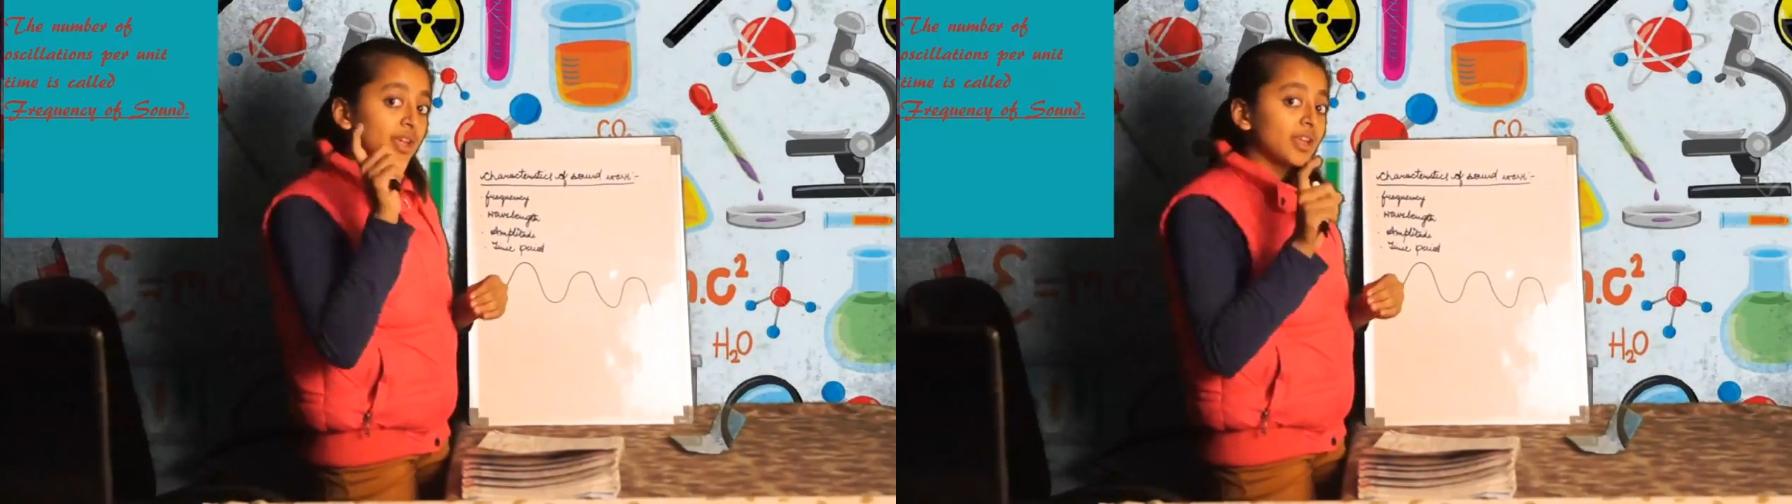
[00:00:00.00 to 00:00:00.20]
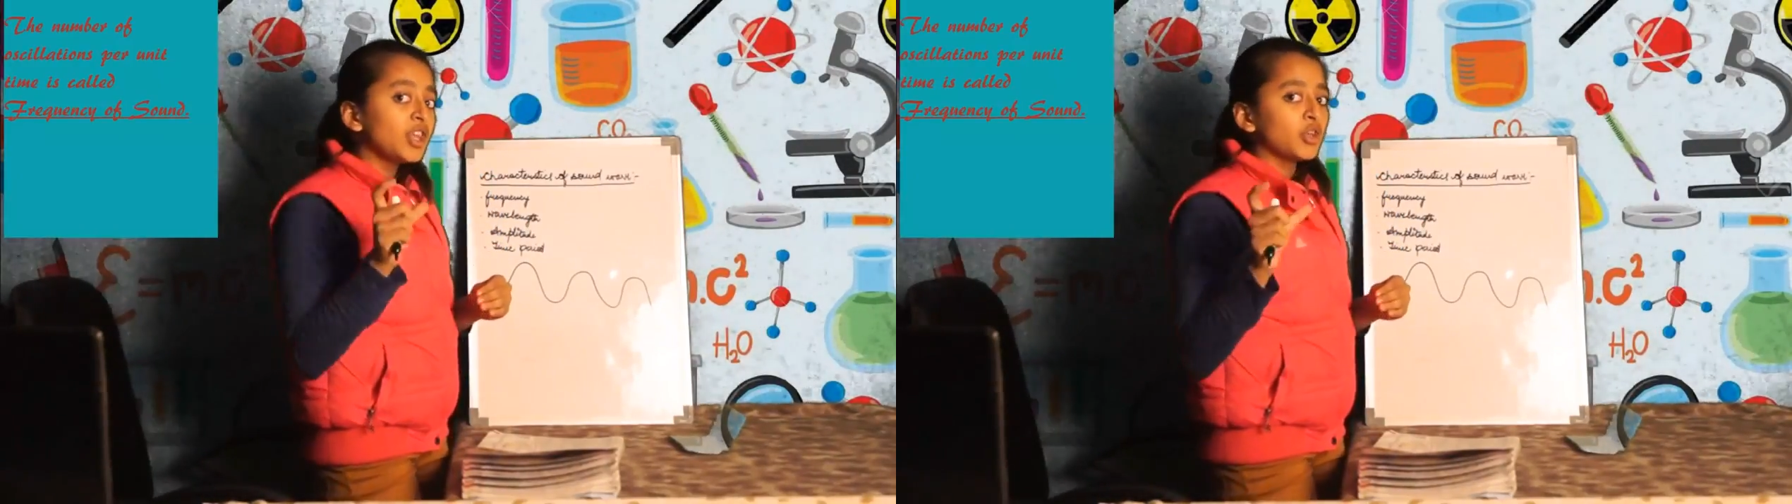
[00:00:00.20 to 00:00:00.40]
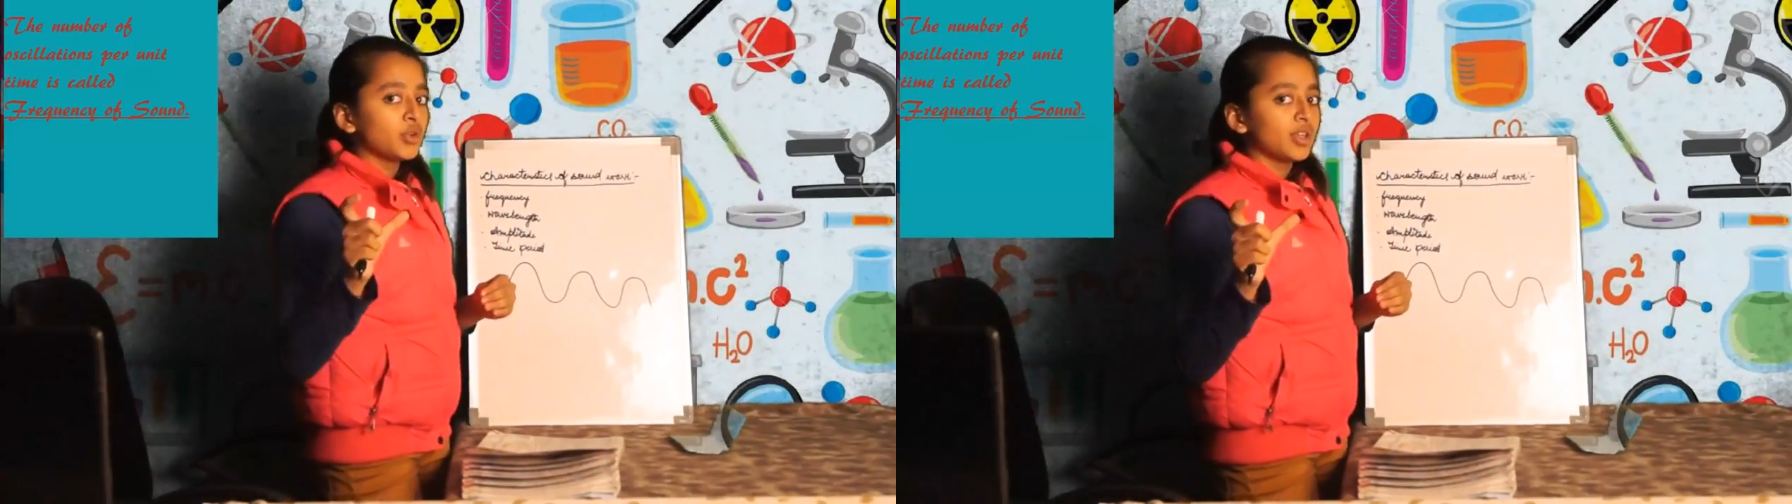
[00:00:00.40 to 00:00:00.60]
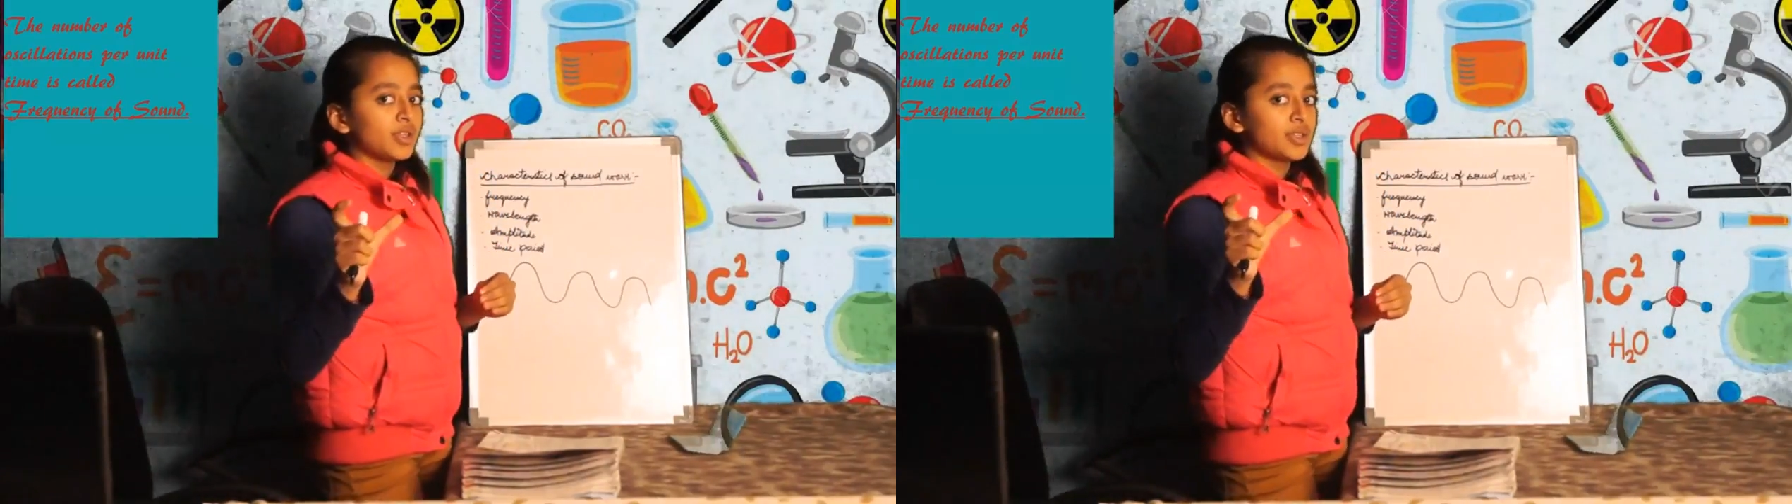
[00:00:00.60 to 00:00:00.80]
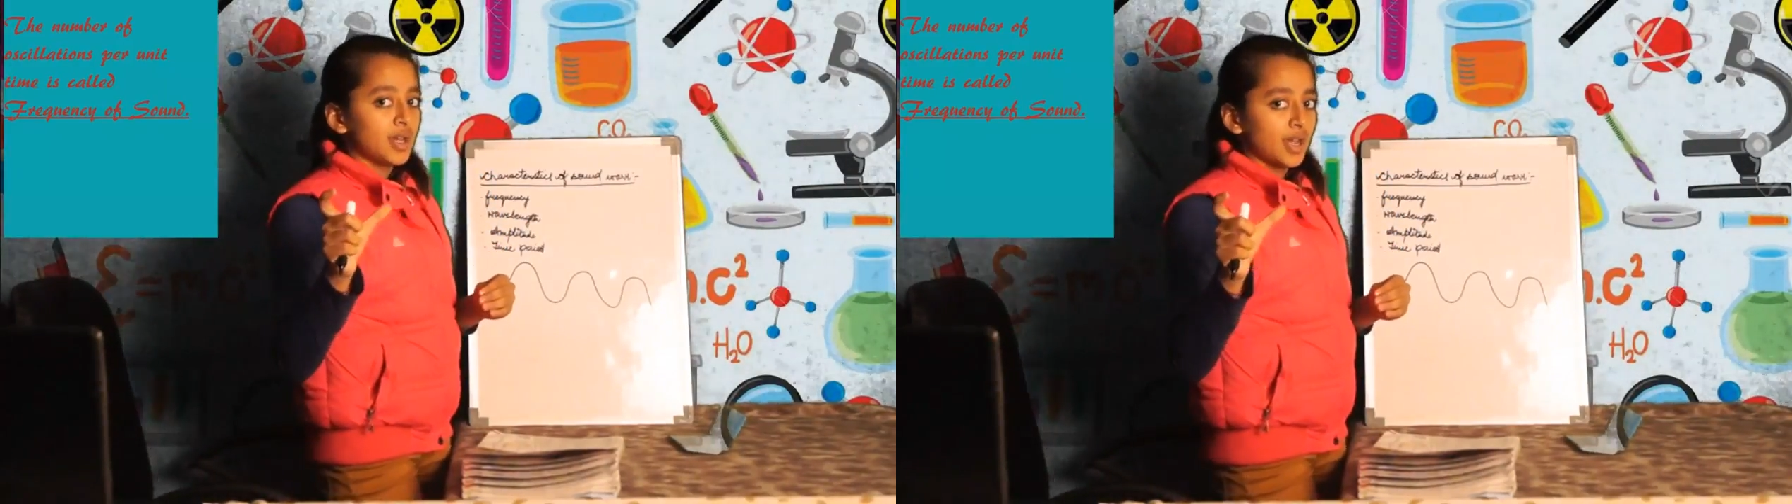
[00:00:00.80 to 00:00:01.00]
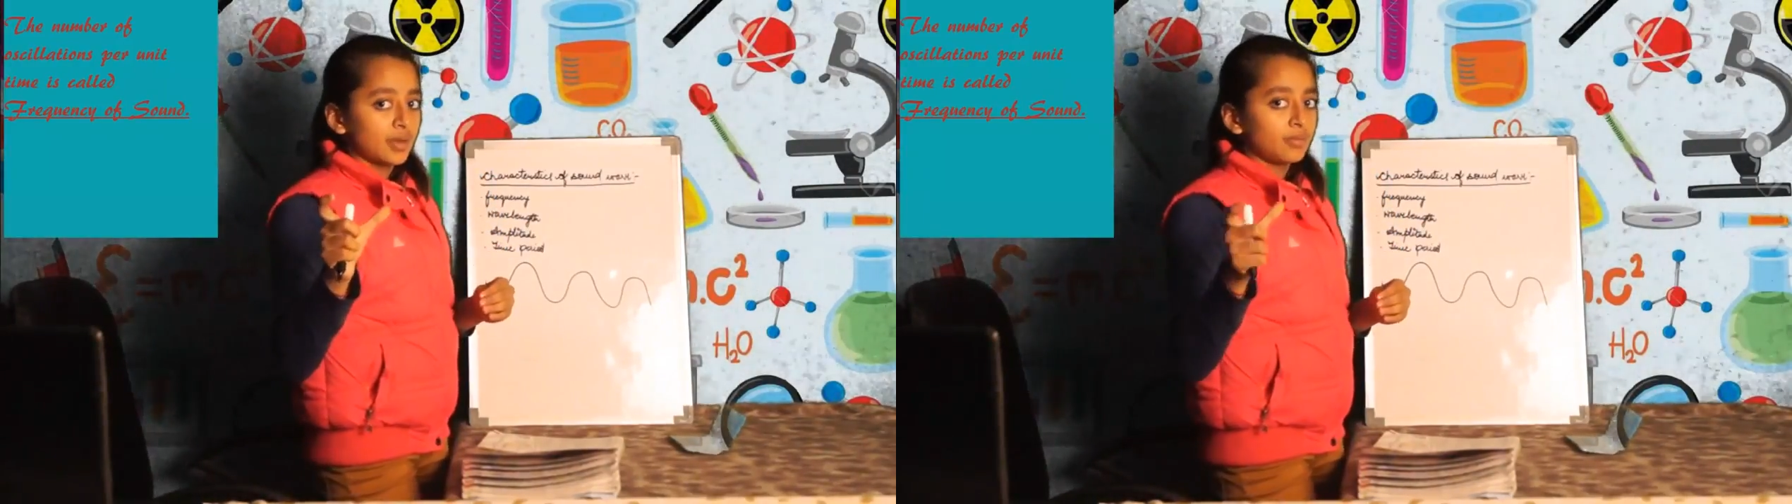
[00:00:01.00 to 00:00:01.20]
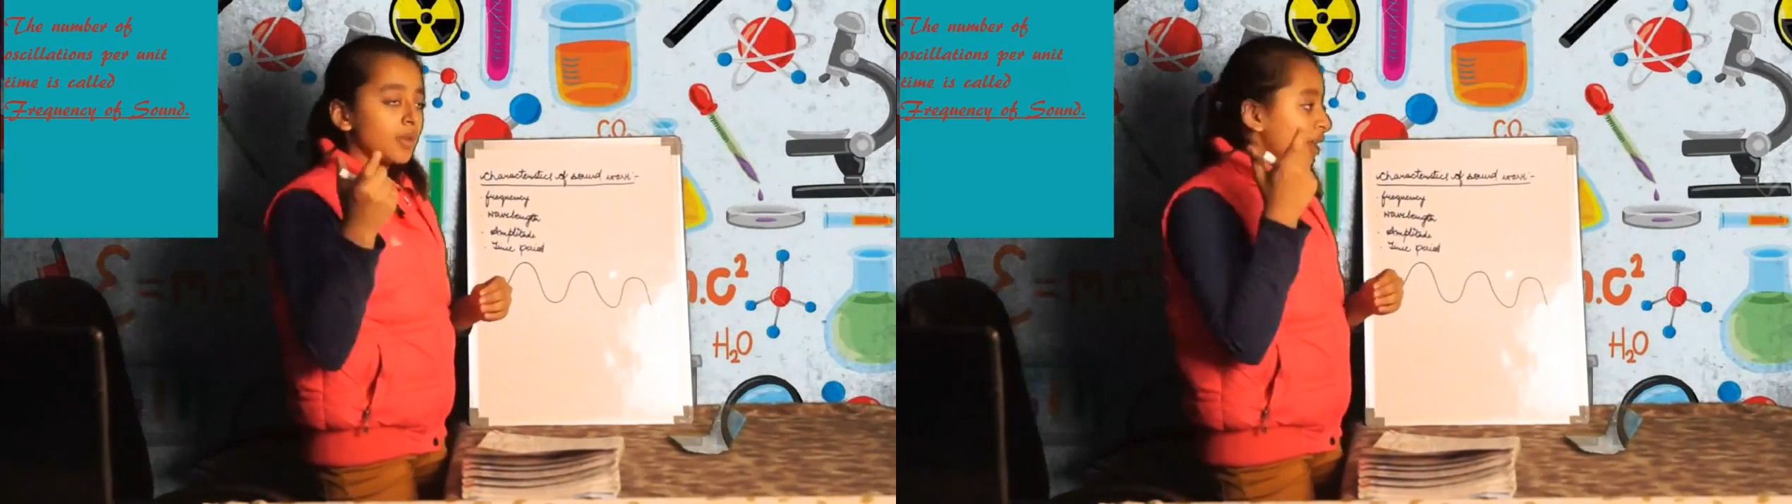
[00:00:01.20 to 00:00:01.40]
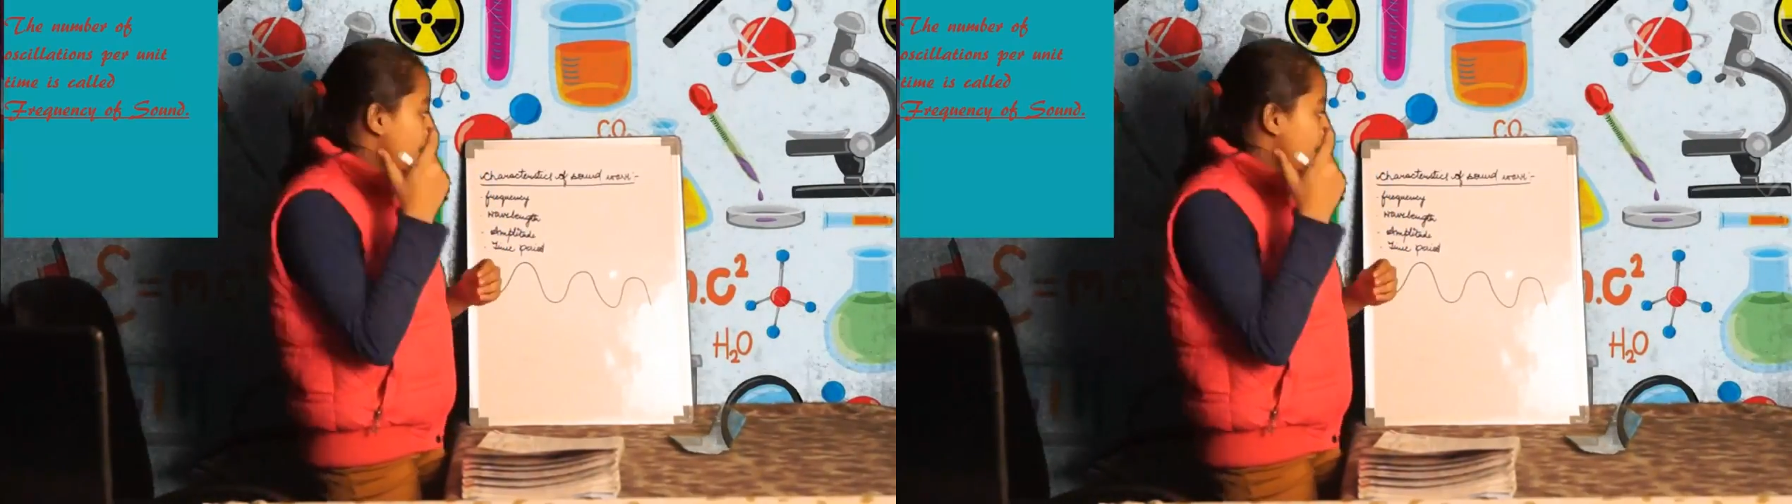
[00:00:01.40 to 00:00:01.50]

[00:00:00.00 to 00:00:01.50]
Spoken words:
in a unit time